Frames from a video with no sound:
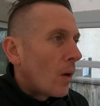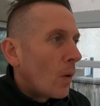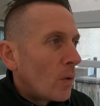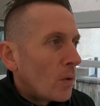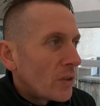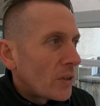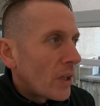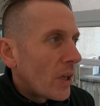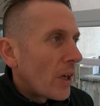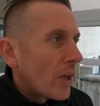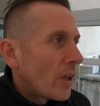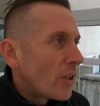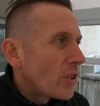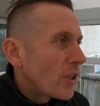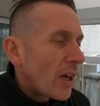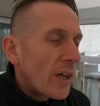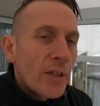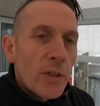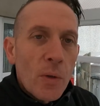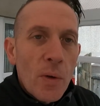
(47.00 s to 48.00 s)
I was
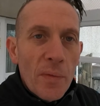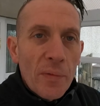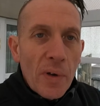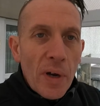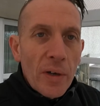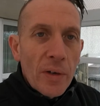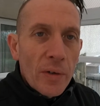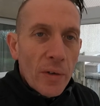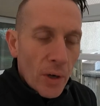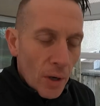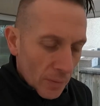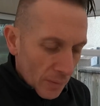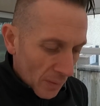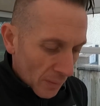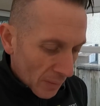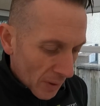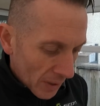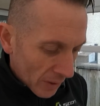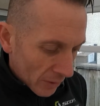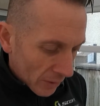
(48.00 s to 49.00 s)
chatting to a friend of a
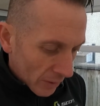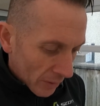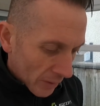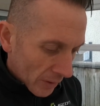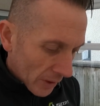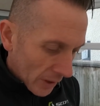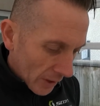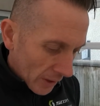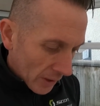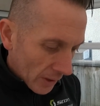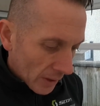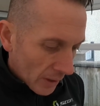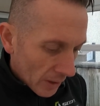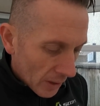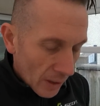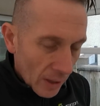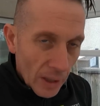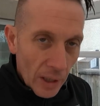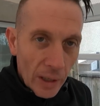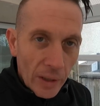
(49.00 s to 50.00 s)
friend the other night
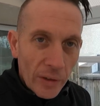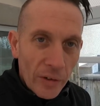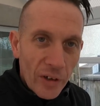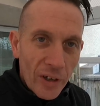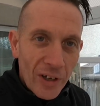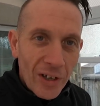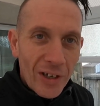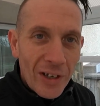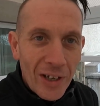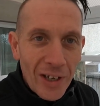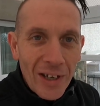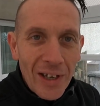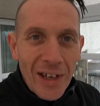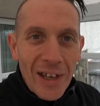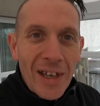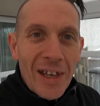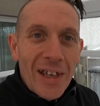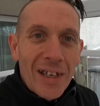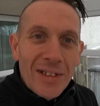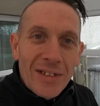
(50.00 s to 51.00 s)
and
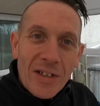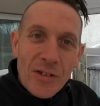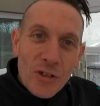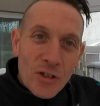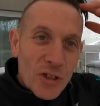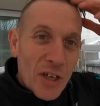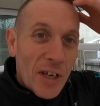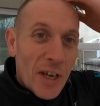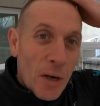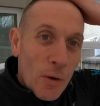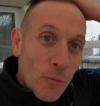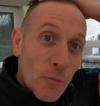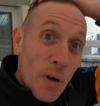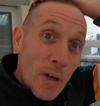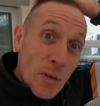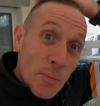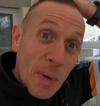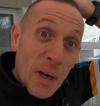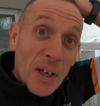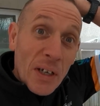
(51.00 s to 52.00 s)
said, just get out and
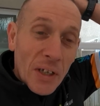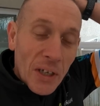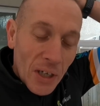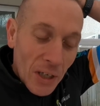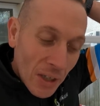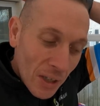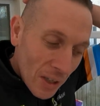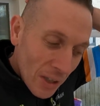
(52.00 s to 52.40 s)
ride your bike.